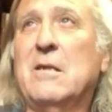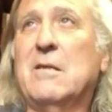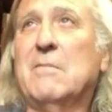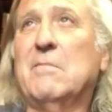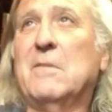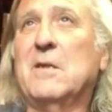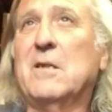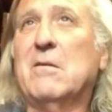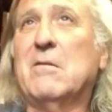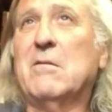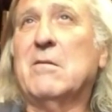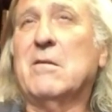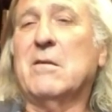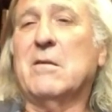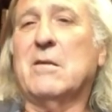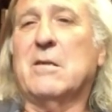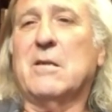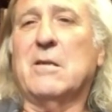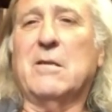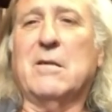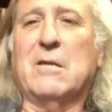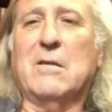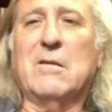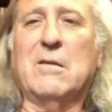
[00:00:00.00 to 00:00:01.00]

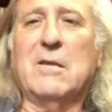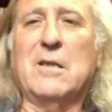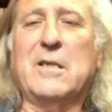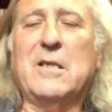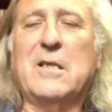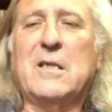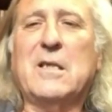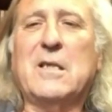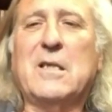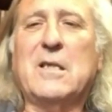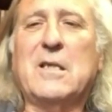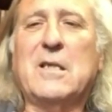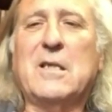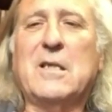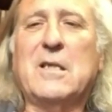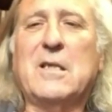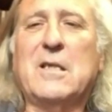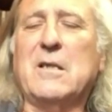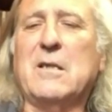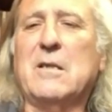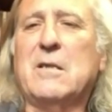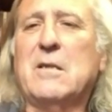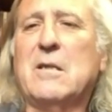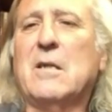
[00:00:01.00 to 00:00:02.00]
hypnosis in the early
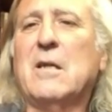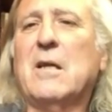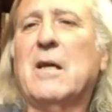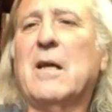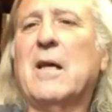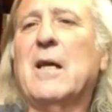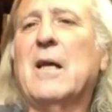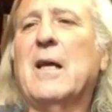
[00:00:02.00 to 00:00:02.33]
70s.